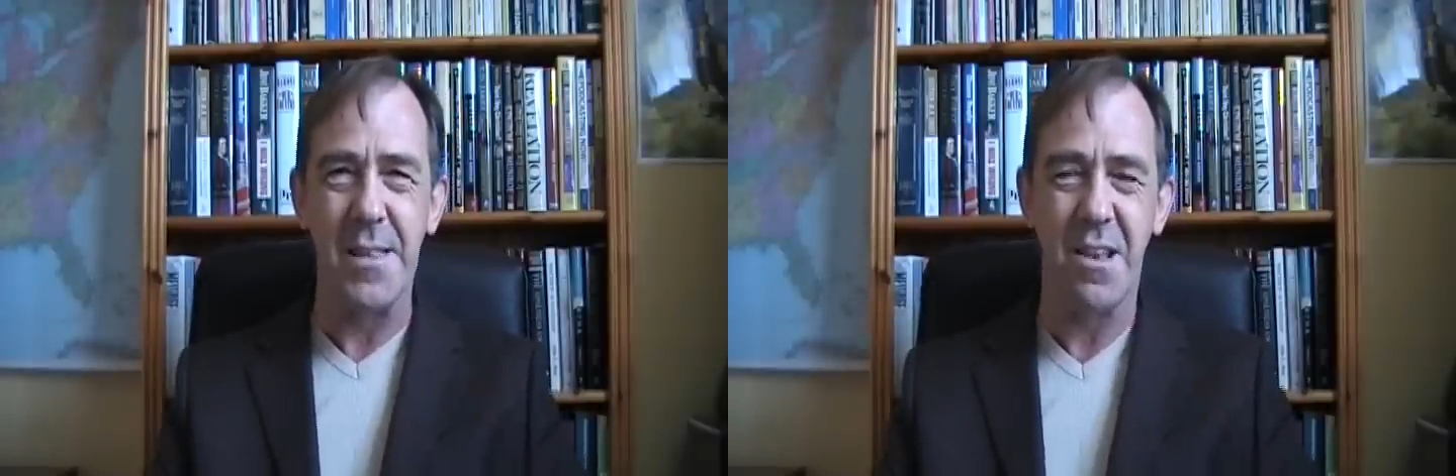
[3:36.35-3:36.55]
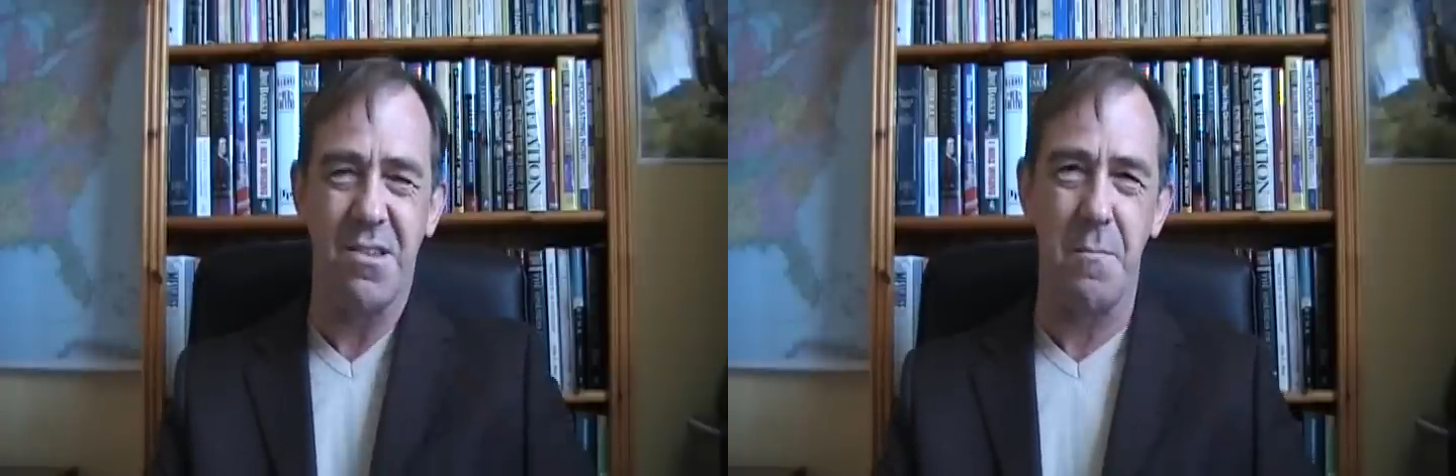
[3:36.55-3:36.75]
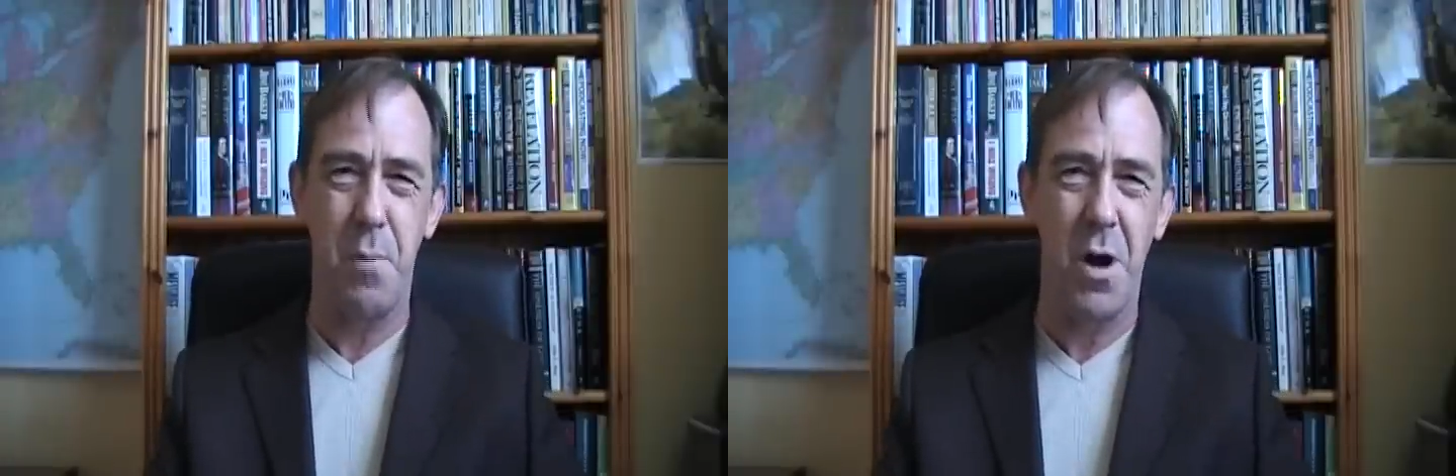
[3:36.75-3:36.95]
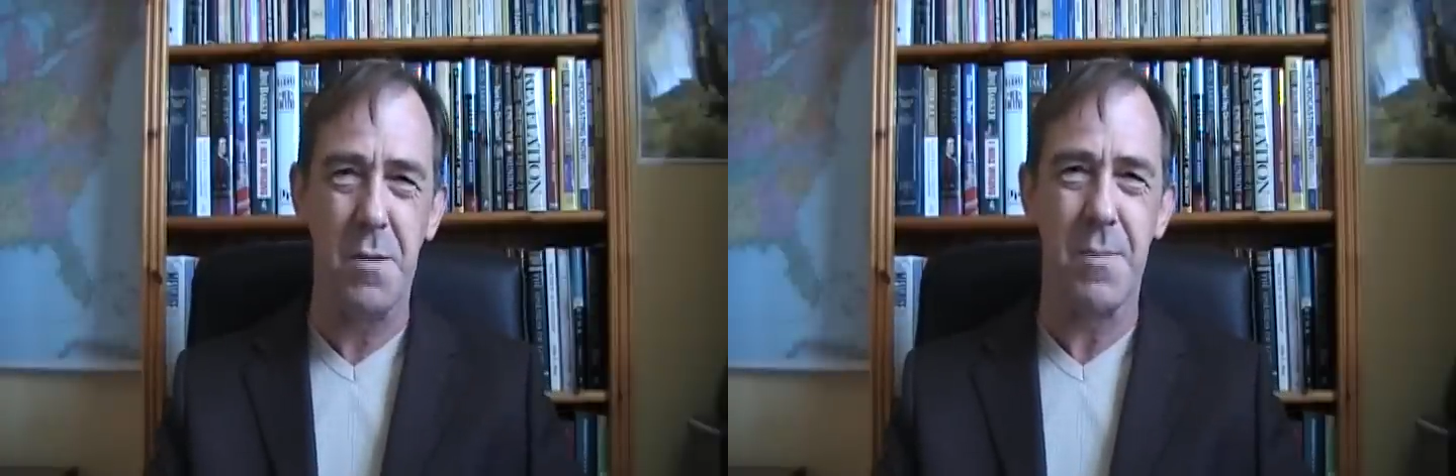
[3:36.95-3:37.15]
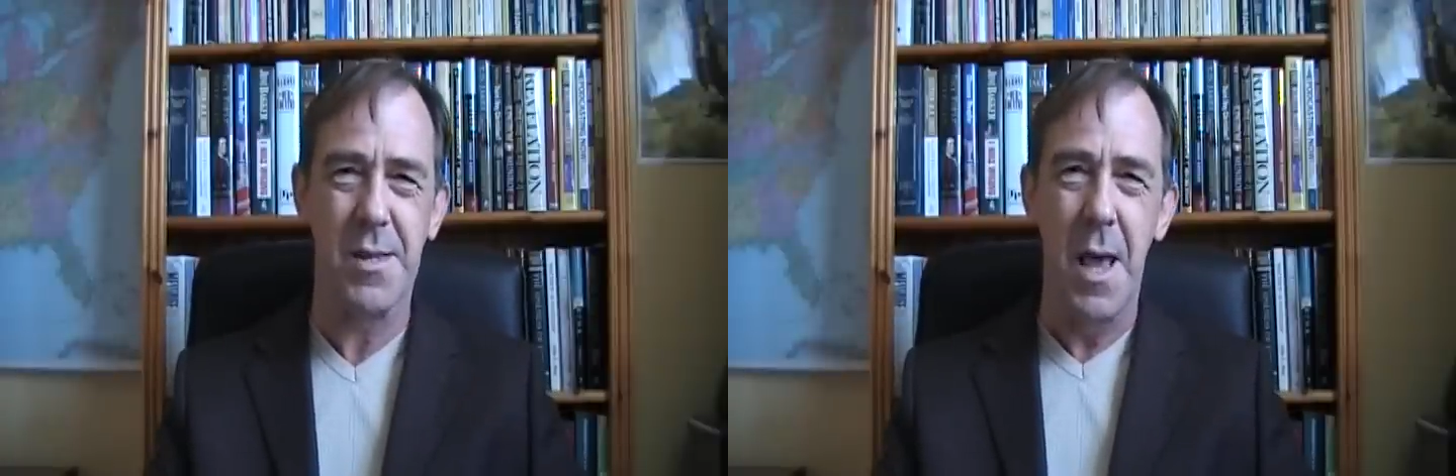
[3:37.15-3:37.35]
and
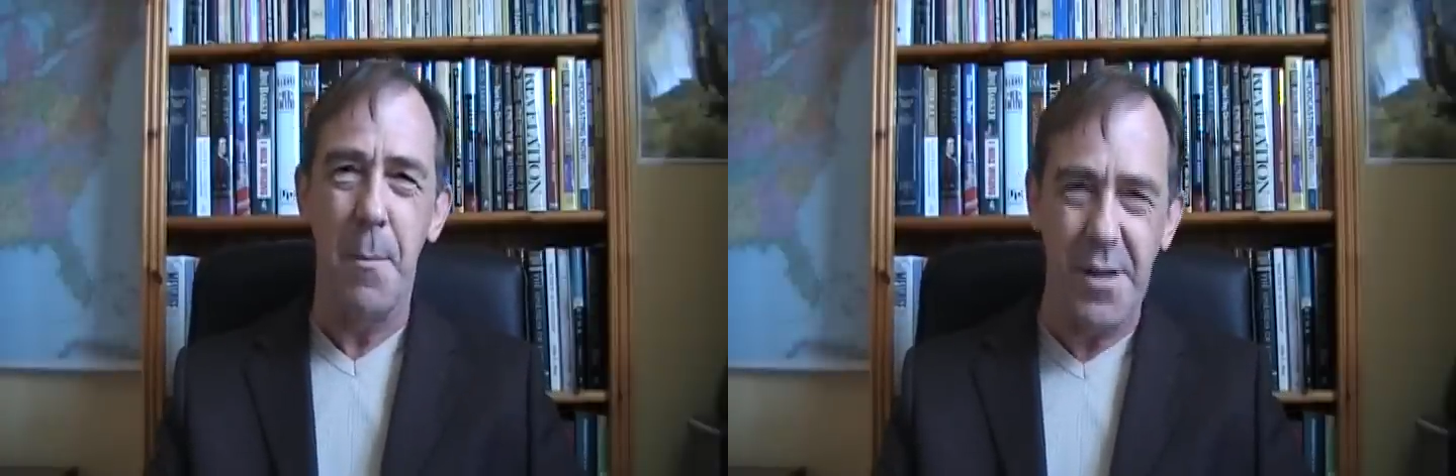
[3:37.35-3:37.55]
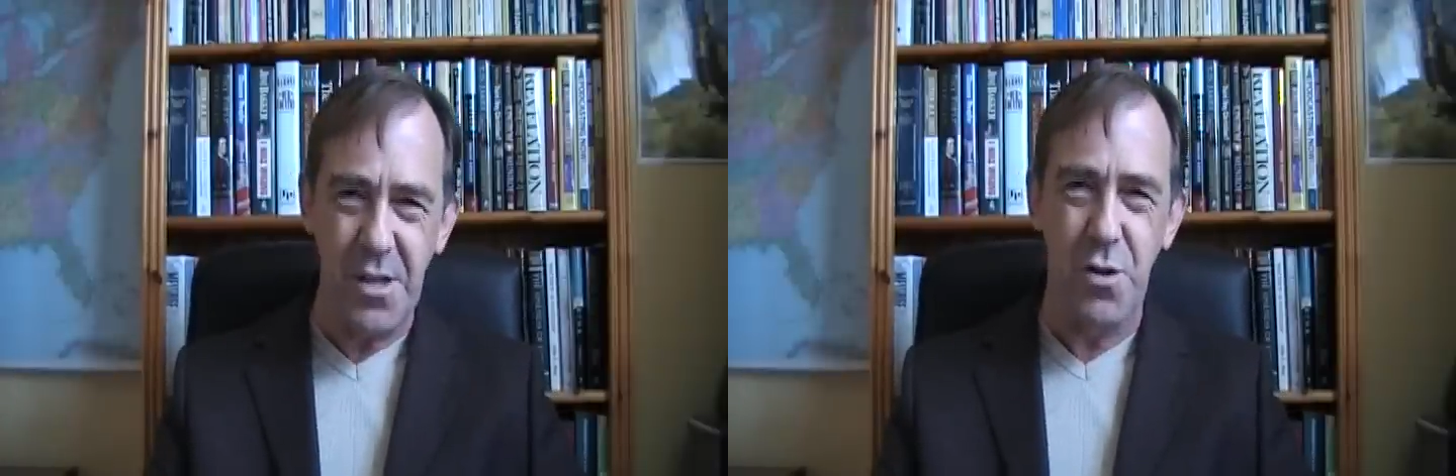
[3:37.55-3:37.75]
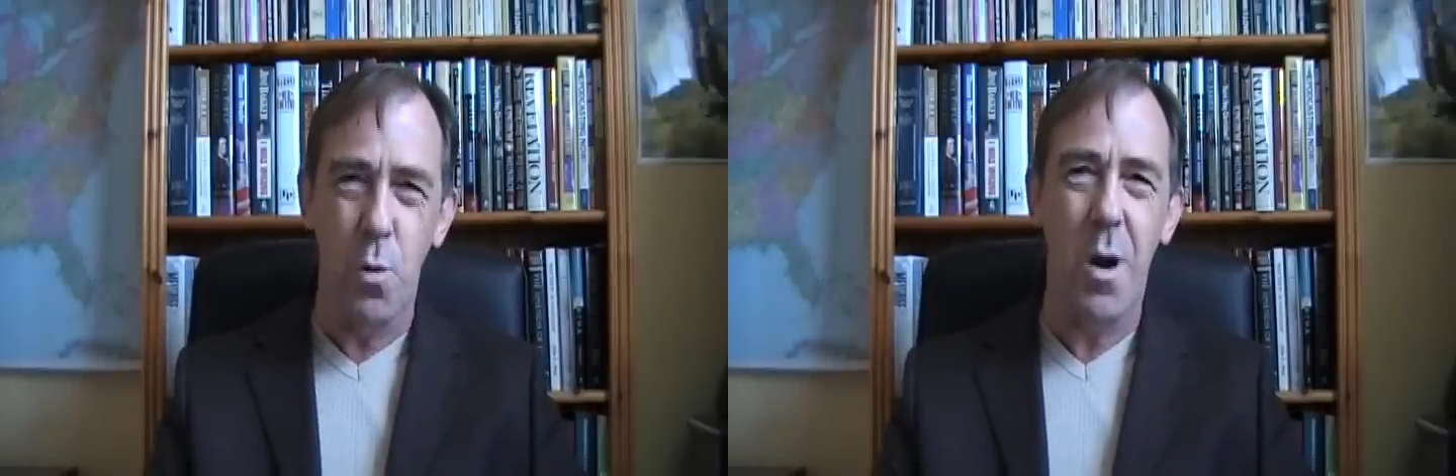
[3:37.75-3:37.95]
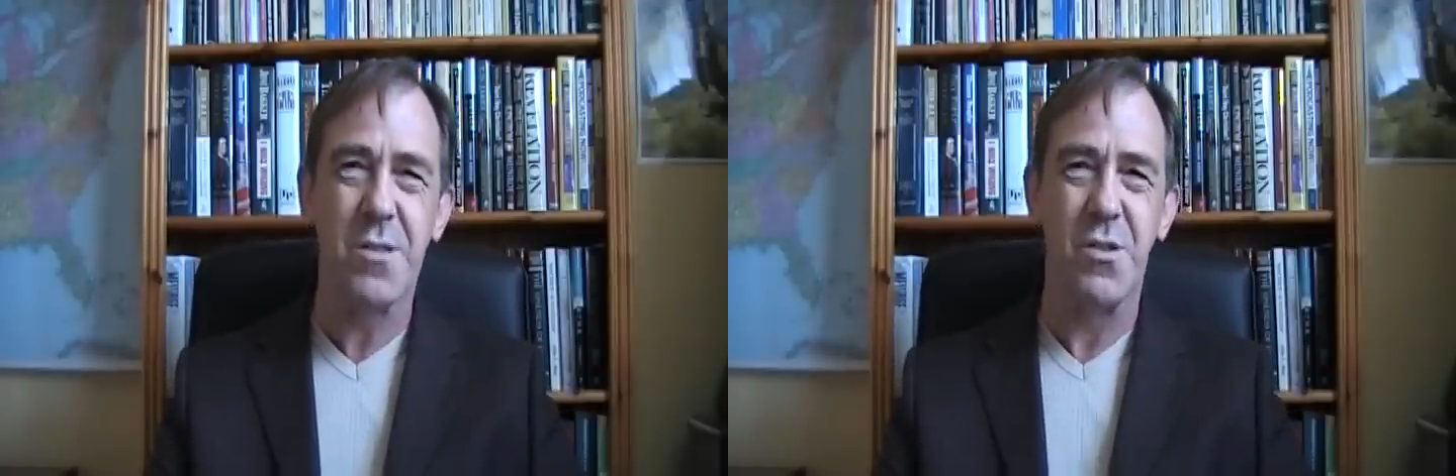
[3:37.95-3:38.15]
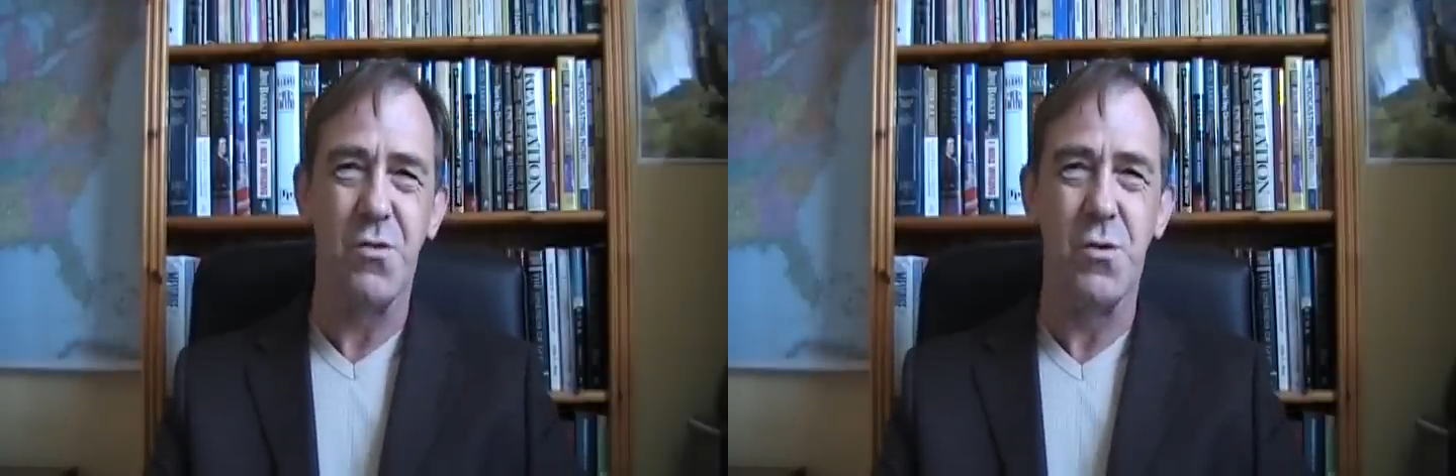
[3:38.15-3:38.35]
disappointment. But you know
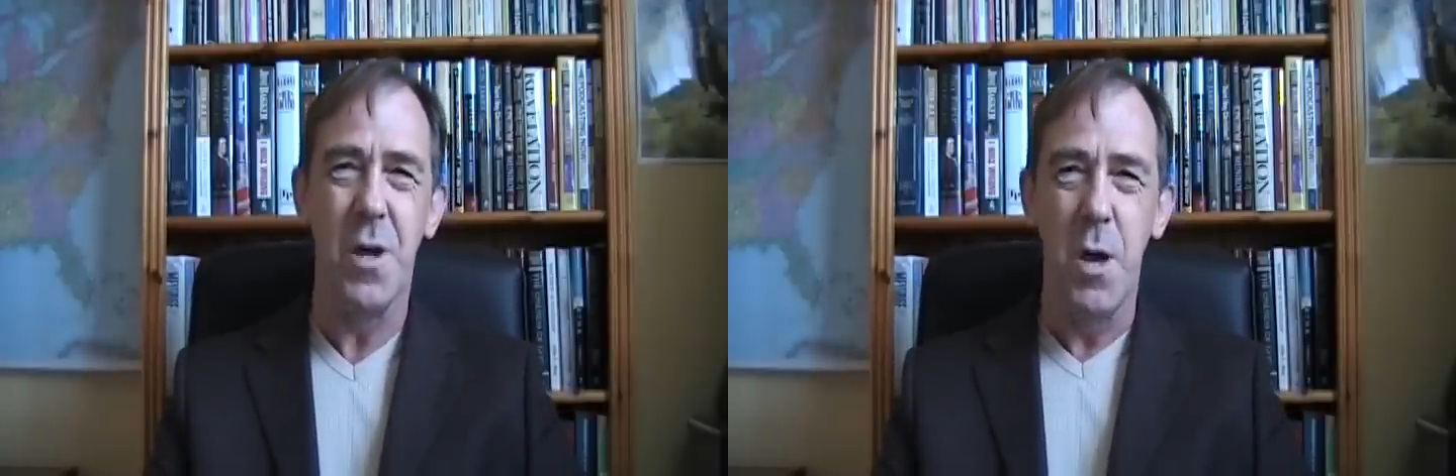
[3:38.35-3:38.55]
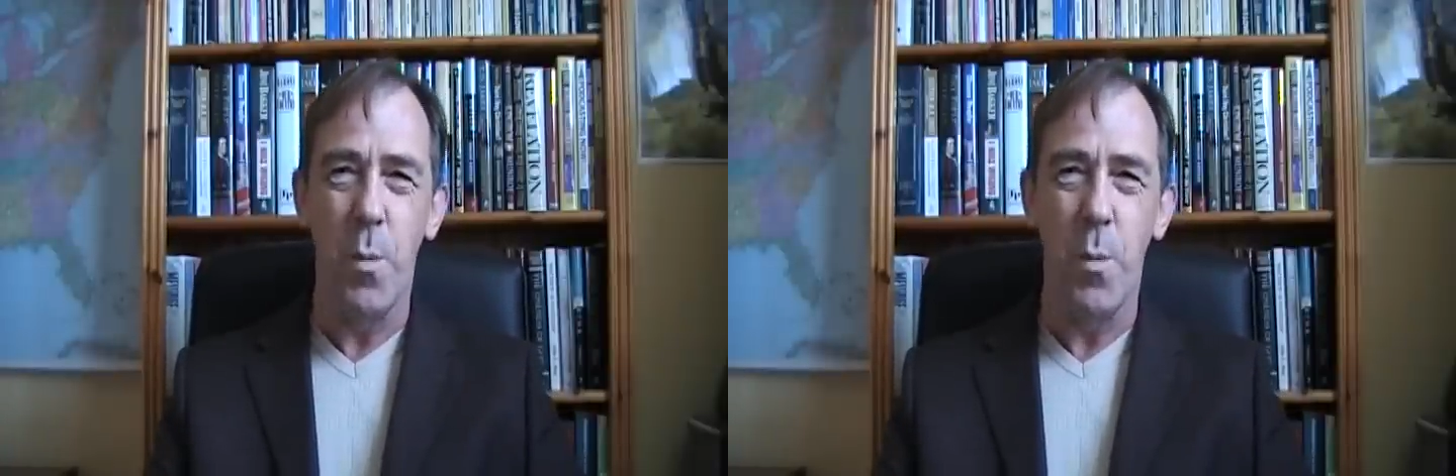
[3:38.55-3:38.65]
what to do?